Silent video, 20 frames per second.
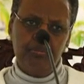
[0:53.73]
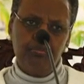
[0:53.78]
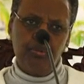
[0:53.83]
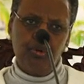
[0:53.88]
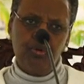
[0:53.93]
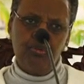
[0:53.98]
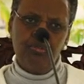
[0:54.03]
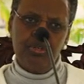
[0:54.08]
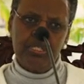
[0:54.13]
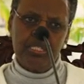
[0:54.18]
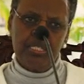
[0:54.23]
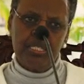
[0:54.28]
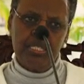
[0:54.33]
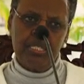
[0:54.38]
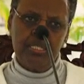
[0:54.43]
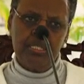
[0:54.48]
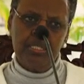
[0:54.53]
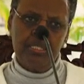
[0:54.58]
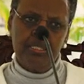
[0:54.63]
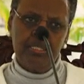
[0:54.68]

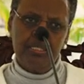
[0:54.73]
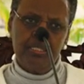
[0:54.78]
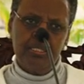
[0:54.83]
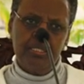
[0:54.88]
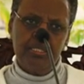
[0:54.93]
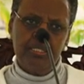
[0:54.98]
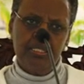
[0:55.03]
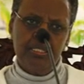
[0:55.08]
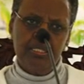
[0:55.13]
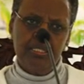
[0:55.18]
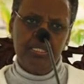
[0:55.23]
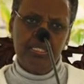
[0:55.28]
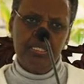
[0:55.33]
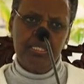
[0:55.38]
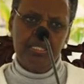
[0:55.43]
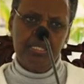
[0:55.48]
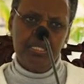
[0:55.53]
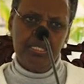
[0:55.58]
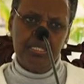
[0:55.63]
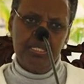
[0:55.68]
Poverty,
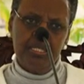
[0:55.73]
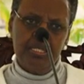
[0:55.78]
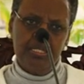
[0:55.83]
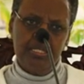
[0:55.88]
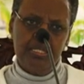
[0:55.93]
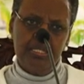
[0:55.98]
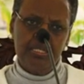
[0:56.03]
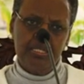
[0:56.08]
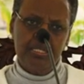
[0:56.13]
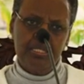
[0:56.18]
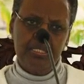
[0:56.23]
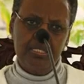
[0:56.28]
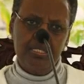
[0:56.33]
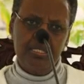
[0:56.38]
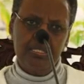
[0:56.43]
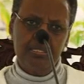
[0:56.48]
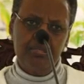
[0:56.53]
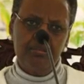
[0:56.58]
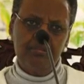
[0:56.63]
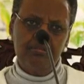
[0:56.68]
disease,
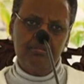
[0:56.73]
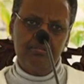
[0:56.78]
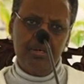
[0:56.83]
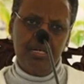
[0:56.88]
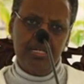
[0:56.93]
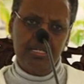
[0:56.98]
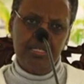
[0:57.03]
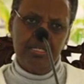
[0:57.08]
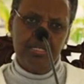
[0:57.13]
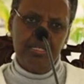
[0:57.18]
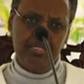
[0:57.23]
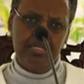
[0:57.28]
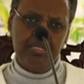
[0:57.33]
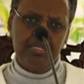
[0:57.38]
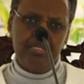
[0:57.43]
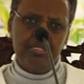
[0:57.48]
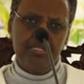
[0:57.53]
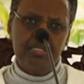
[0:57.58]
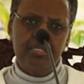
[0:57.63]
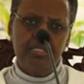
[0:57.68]

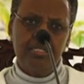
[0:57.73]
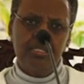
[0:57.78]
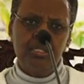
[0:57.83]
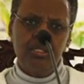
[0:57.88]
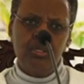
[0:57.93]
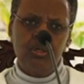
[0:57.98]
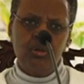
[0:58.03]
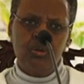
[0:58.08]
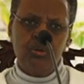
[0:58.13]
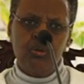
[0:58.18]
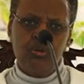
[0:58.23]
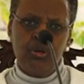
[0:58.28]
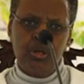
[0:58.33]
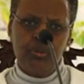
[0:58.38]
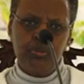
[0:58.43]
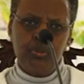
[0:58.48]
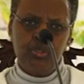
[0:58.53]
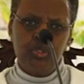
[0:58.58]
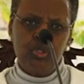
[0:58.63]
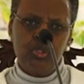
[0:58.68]
violence,
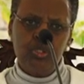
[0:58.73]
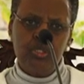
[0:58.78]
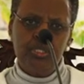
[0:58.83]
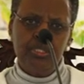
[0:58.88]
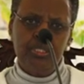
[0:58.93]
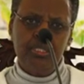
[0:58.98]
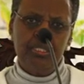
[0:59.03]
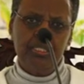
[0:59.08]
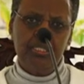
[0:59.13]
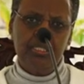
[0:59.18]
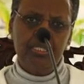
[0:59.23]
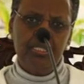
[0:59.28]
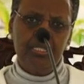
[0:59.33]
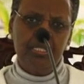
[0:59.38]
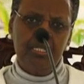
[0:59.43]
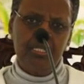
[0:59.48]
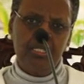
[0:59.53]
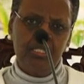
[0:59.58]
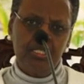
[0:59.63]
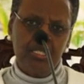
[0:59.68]
corruption,
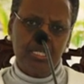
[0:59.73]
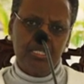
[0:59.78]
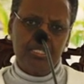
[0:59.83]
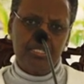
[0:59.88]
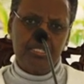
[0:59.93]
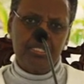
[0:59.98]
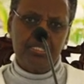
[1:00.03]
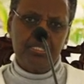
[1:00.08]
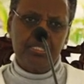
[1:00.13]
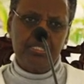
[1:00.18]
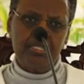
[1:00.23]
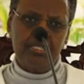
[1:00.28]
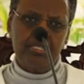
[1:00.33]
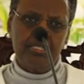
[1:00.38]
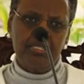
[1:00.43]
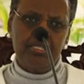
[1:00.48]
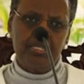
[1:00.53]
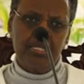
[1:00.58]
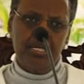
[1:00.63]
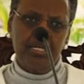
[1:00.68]
injustice,
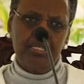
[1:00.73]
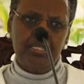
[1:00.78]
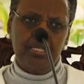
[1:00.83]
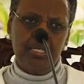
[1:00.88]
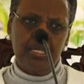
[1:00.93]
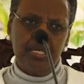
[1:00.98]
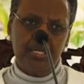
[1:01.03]
and